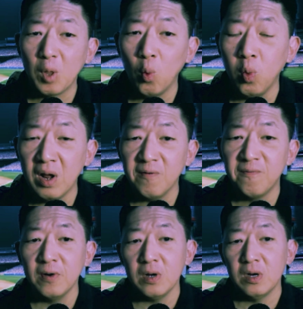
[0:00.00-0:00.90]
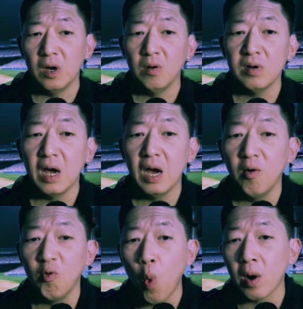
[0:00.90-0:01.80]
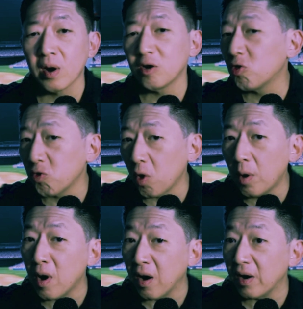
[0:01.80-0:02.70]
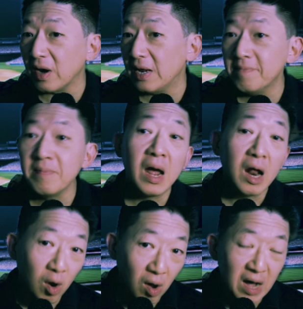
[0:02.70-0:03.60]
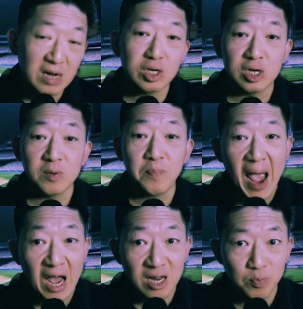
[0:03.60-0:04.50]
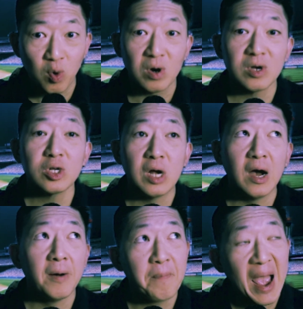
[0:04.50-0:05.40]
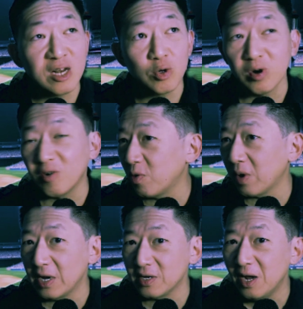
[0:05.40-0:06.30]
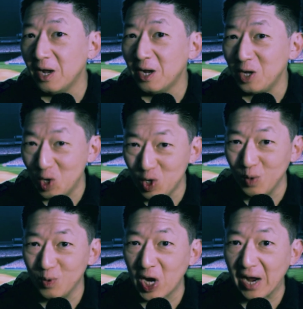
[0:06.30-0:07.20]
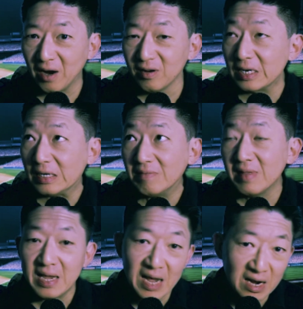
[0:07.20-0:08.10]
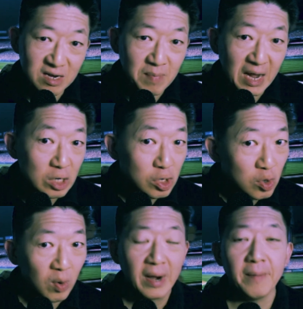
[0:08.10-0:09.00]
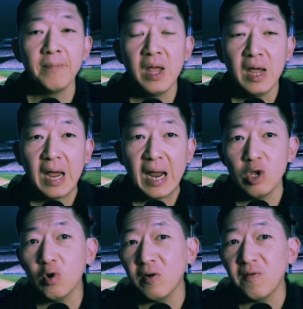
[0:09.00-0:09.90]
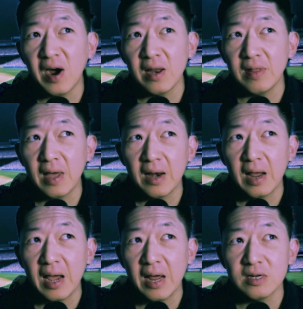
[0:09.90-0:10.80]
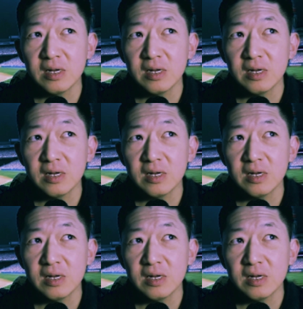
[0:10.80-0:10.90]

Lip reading: One footnote, Warren Cromartie lost his password for his YouTube channel, so he had to make a new one. And you can find that at